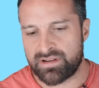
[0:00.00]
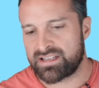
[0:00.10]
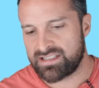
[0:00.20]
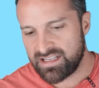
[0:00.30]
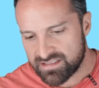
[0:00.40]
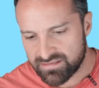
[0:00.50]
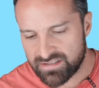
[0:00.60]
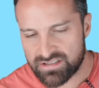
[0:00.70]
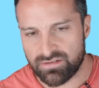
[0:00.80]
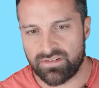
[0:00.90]
because insulin
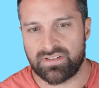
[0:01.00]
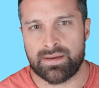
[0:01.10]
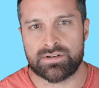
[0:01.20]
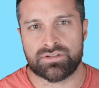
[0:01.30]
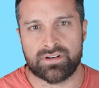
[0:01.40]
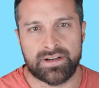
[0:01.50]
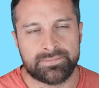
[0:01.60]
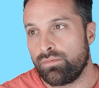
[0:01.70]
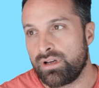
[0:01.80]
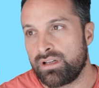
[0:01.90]
is so
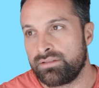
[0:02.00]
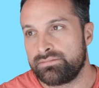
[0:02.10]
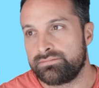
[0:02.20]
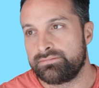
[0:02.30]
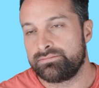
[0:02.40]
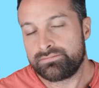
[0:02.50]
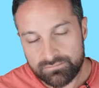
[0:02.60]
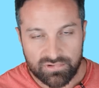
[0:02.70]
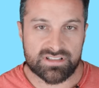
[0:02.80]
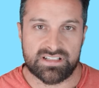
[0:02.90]
inflammatory. Well,
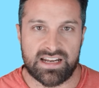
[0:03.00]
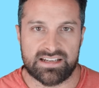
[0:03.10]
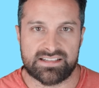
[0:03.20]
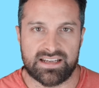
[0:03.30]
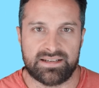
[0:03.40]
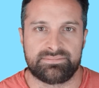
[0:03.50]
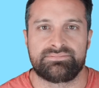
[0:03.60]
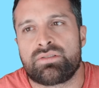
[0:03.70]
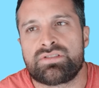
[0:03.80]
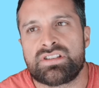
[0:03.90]
what's the data say?
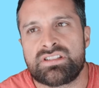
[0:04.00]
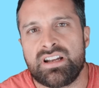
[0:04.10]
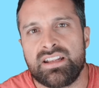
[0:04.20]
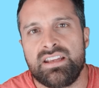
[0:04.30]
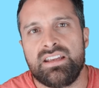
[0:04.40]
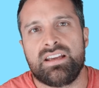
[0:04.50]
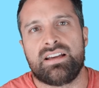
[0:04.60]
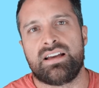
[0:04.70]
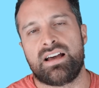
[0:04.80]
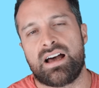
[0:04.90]
There was a study
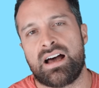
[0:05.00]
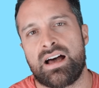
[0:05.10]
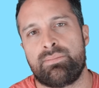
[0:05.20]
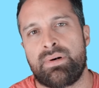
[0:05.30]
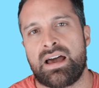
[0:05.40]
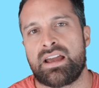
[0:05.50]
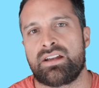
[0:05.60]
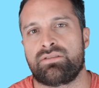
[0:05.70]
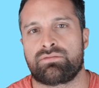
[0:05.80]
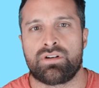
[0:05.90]
uh,
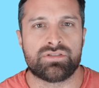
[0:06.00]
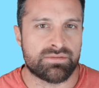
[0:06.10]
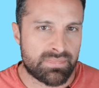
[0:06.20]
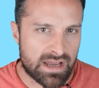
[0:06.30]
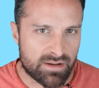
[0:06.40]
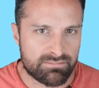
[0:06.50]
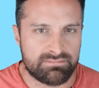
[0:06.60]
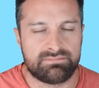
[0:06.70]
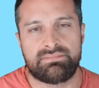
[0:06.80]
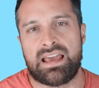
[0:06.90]
by
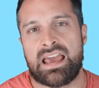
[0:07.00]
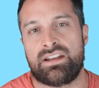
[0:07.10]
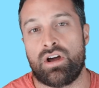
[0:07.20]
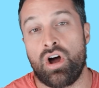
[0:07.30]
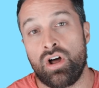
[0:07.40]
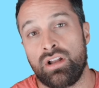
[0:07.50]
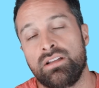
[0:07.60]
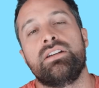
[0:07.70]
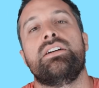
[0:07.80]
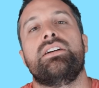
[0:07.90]
Rosenbaum et
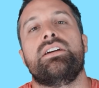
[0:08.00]
al.